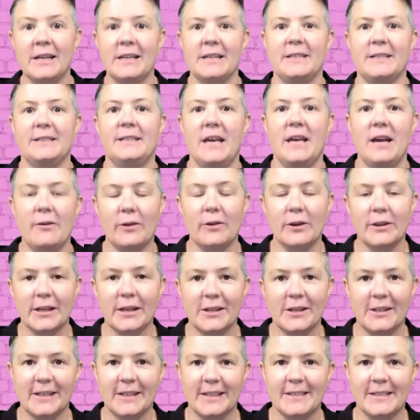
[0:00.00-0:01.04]
is
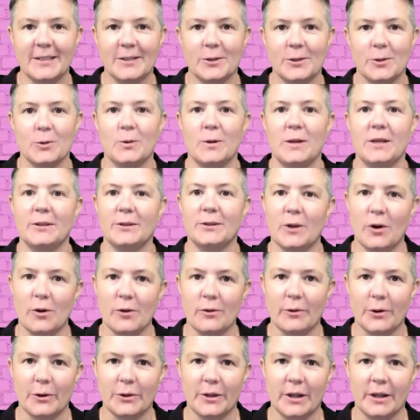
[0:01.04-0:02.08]
everything you need to do is
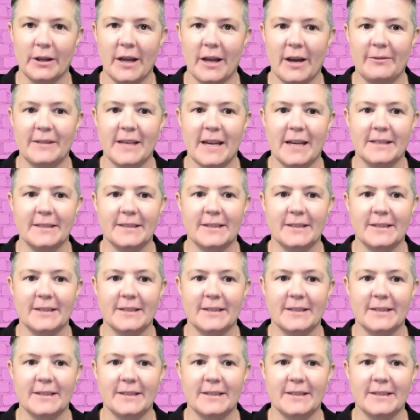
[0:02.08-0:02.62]
over on the left-hand